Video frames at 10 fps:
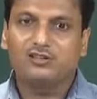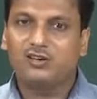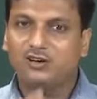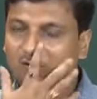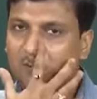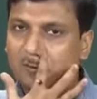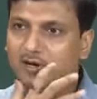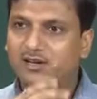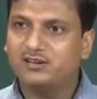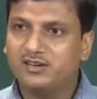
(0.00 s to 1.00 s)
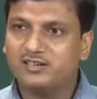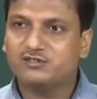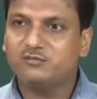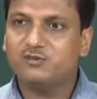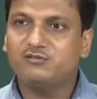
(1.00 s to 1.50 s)
Now, next
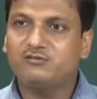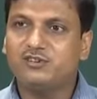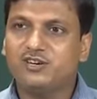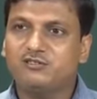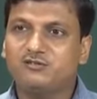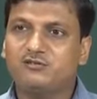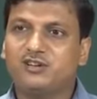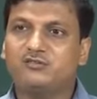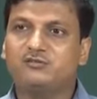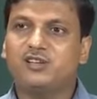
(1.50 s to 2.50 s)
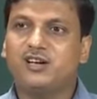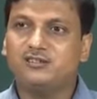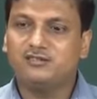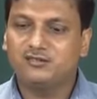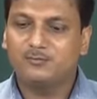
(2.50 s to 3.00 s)
topic we will try to look into
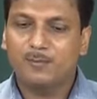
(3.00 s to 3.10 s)
that